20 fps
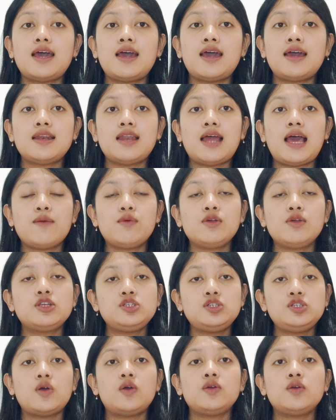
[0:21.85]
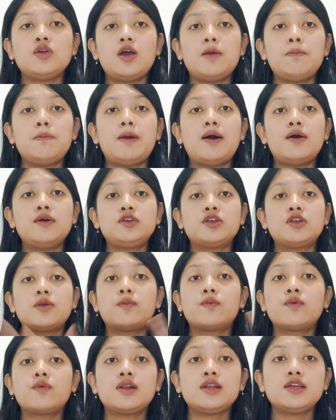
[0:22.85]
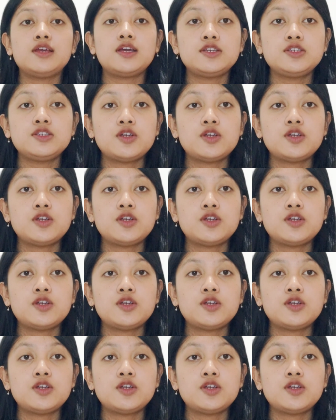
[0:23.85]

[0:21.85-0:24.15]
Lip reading: and I will show you about the brilliant